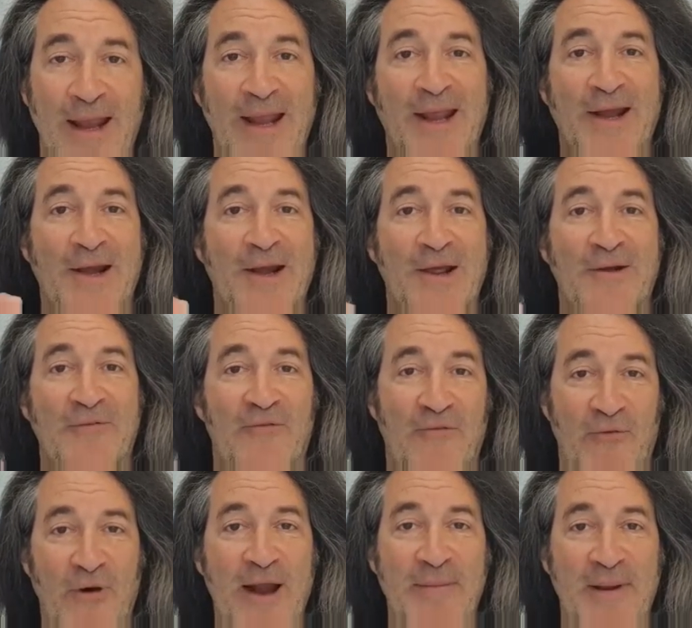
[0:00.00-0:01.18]
in
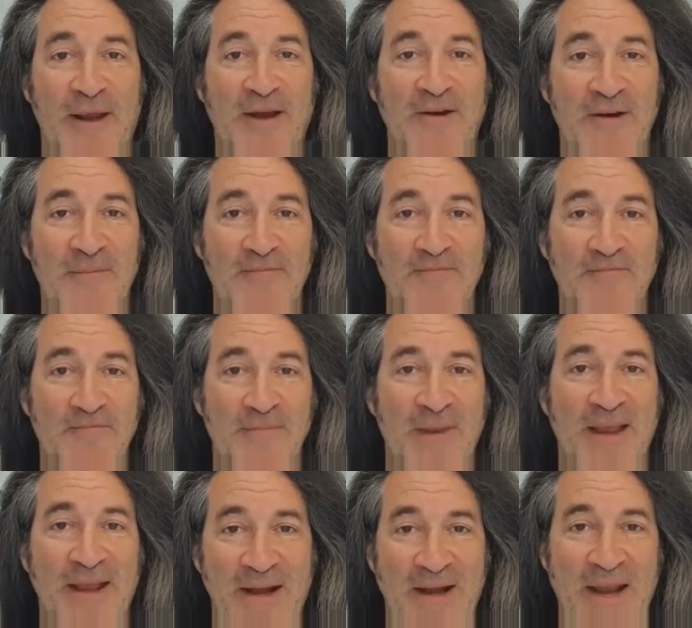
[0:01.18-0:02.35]
framing
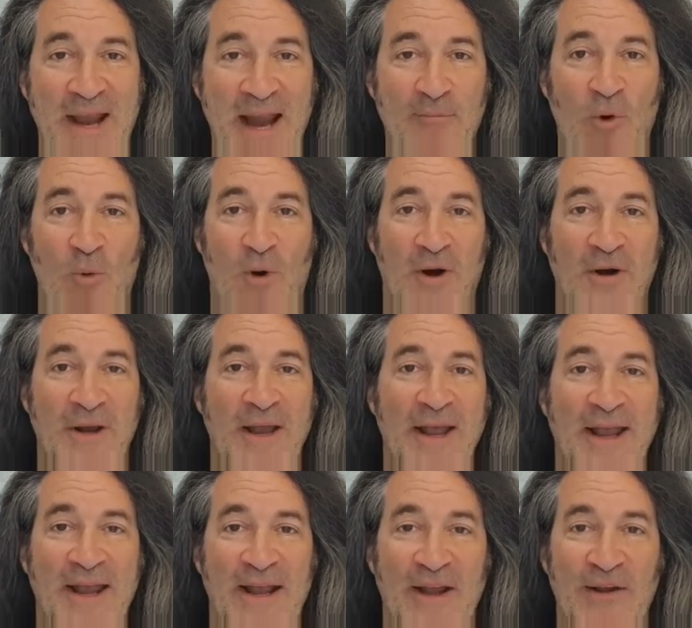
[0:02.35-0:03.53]
in camera work
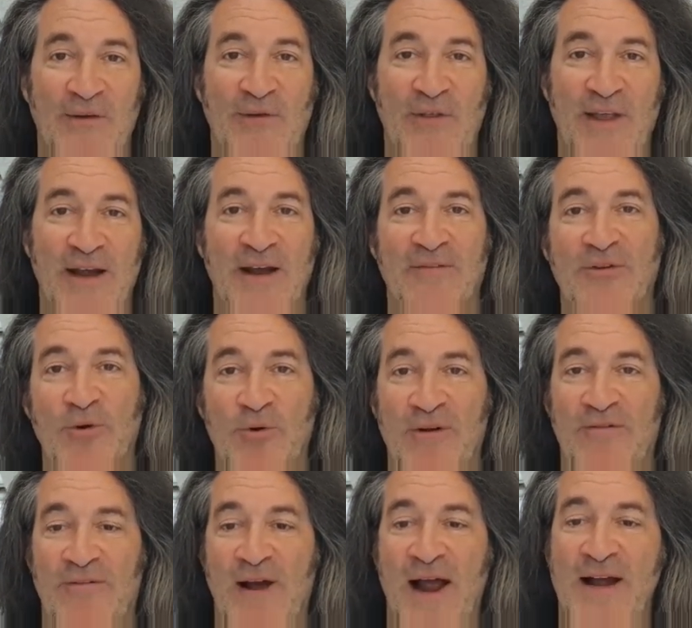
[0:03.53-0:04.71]
is that if you
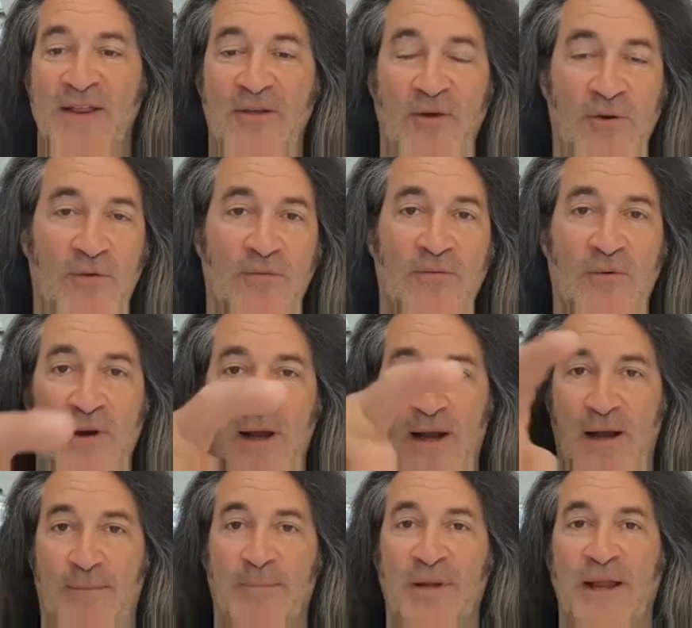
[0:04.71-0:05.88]
divide
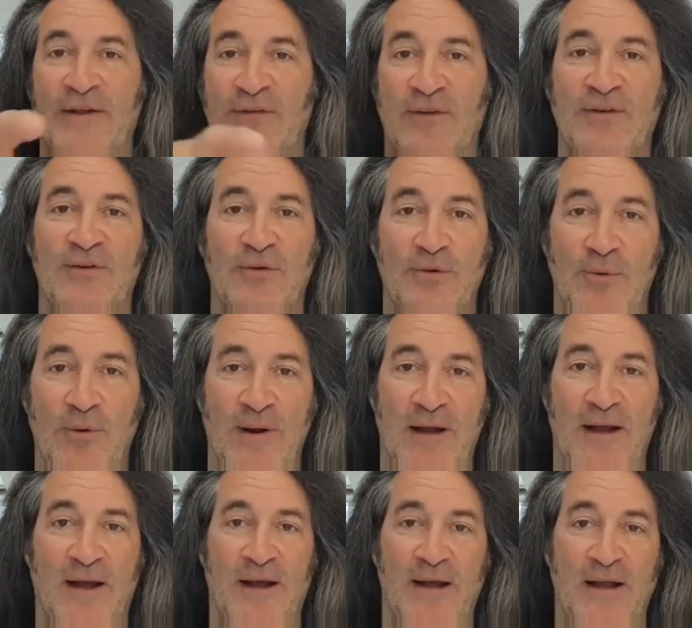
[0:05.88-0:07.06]
the place into
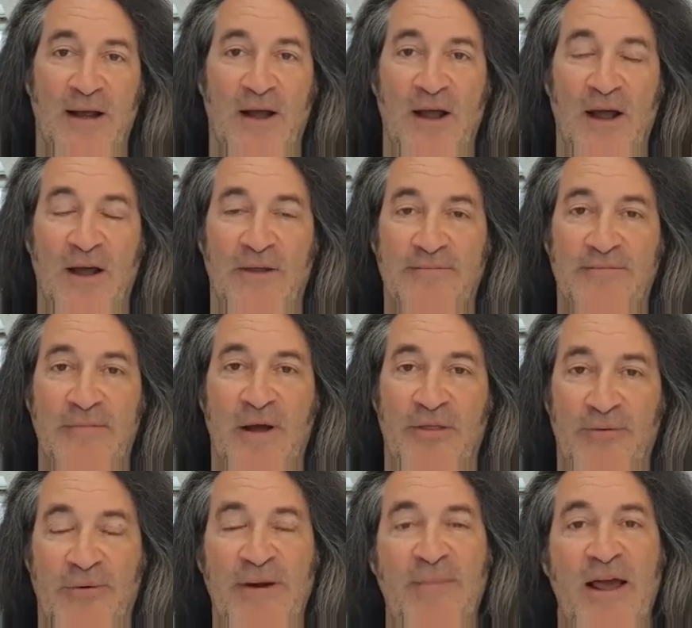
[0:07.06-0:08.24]
a
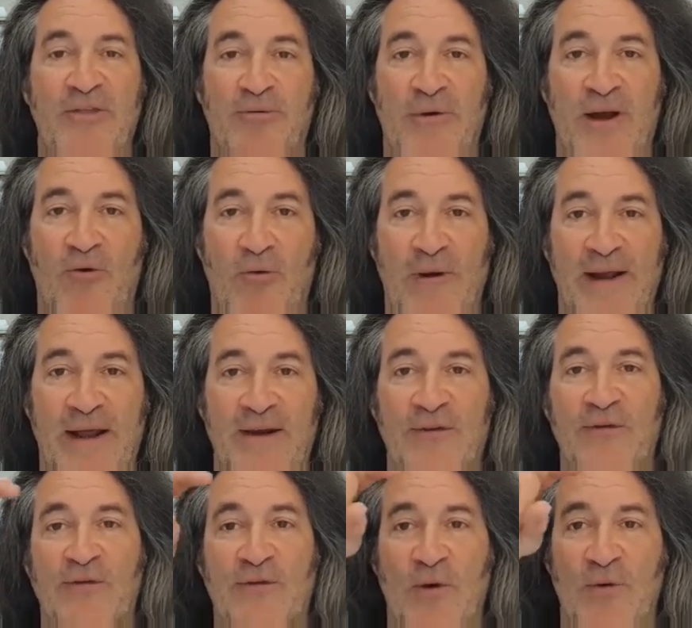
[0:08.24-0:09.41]
3x3 grid,
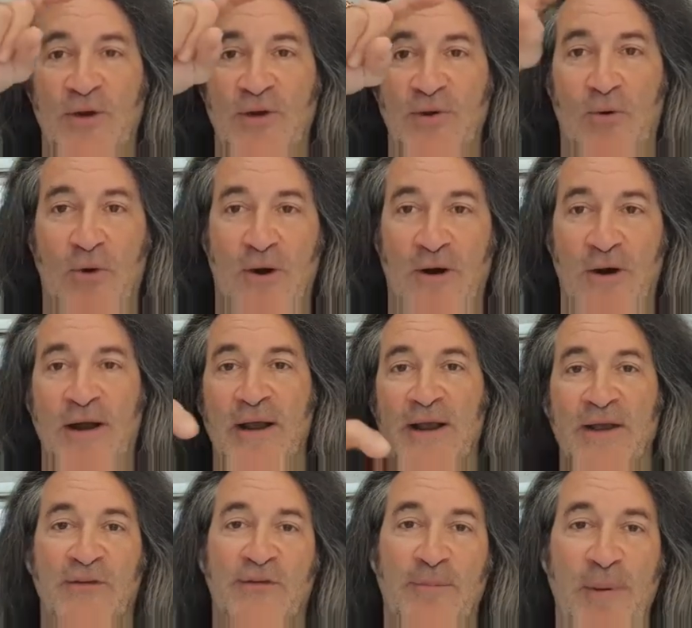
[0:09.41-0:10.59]
so your
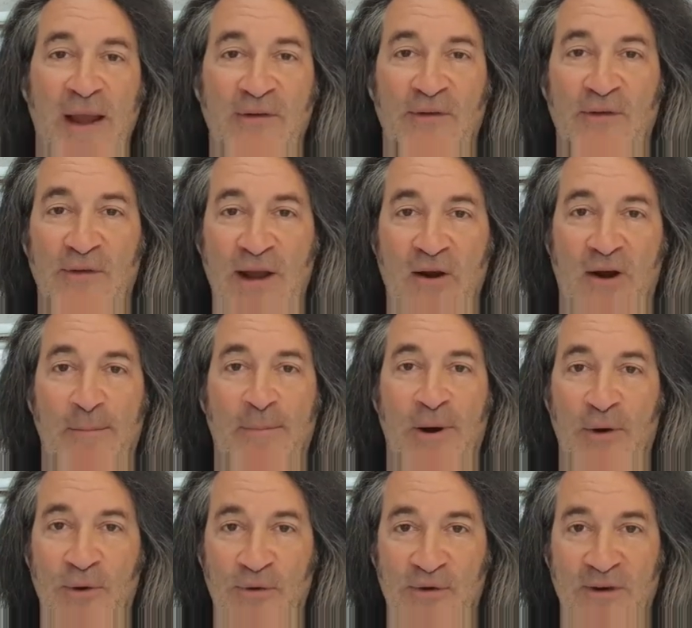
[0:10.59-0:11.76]
space is now
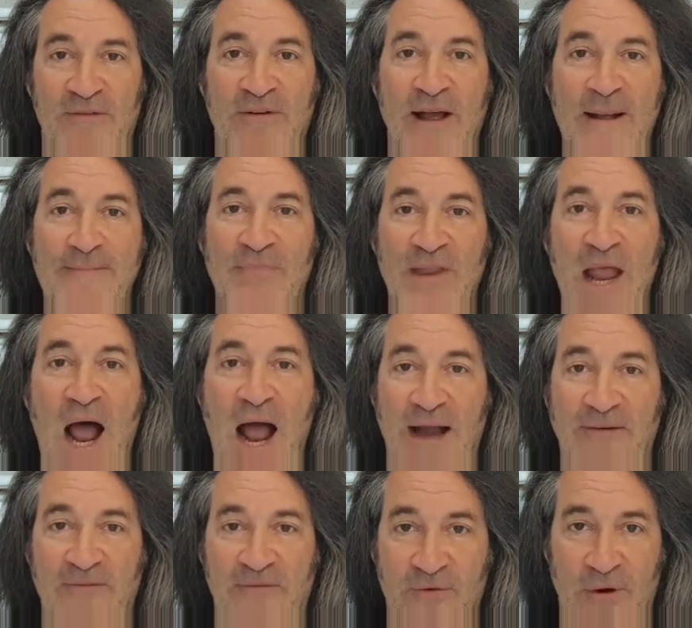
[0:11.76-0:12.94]
composed of
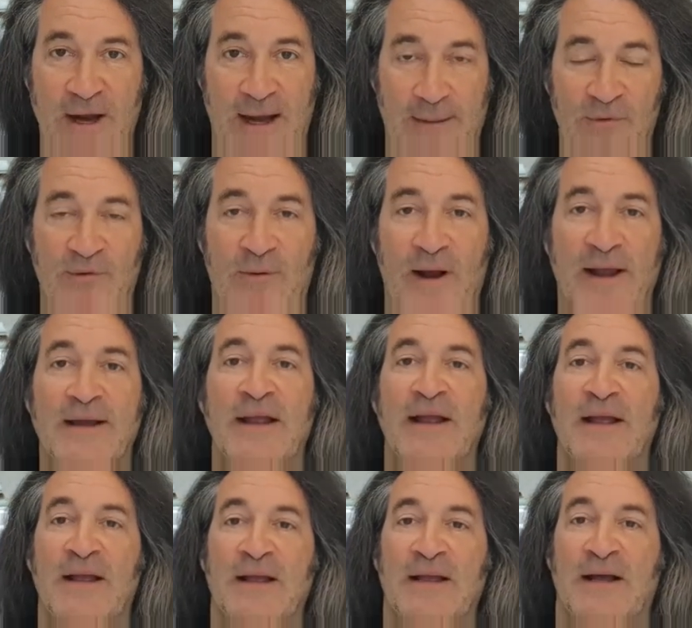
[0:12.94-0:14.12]
9 frames, right?
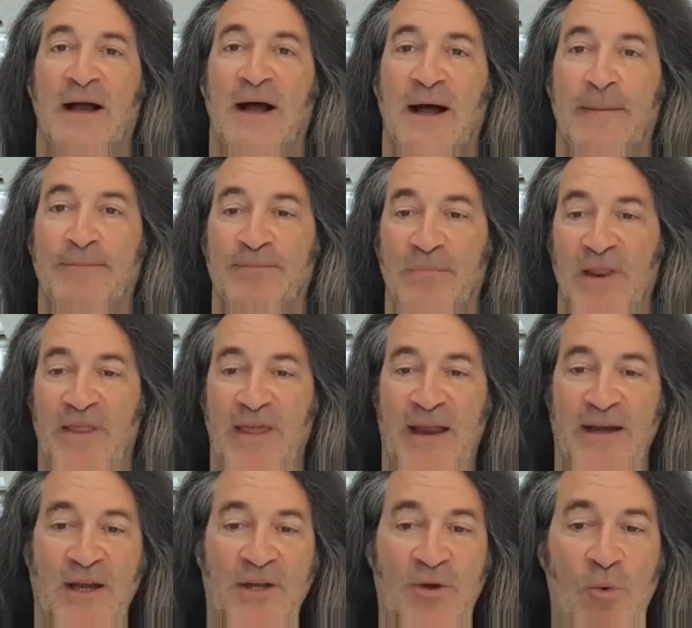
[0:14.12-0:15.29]

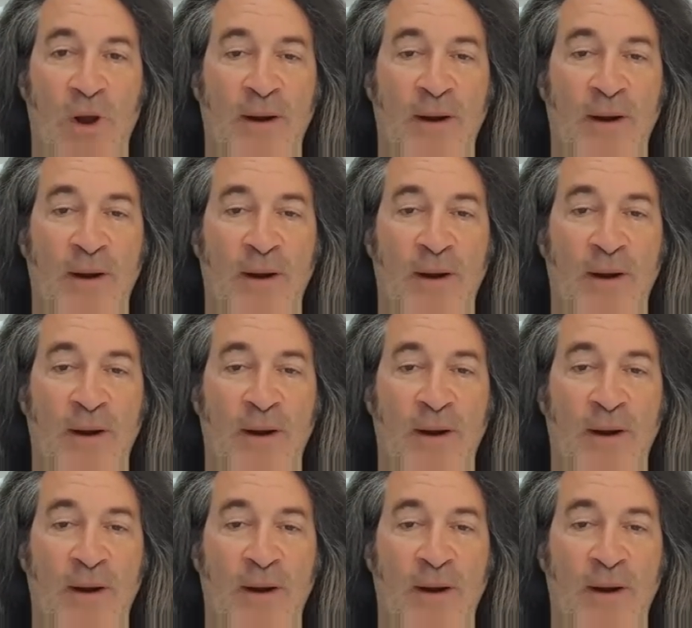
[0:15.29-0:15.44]
Then you